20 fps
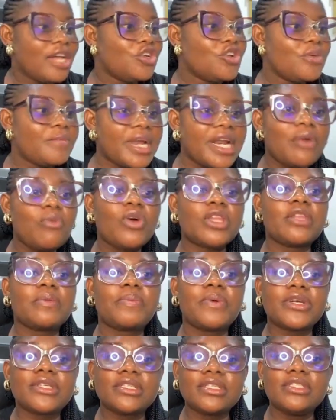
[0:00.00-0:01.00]
No matter what
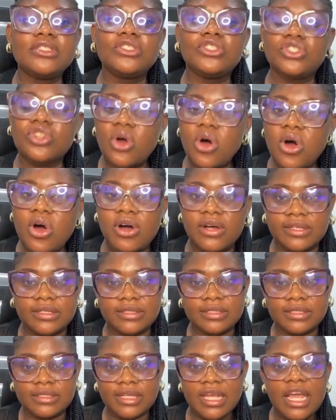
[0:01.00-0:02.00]
the person
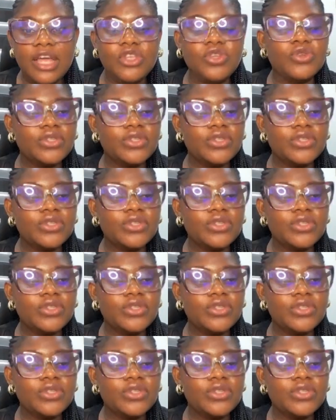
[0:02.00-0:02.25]
does,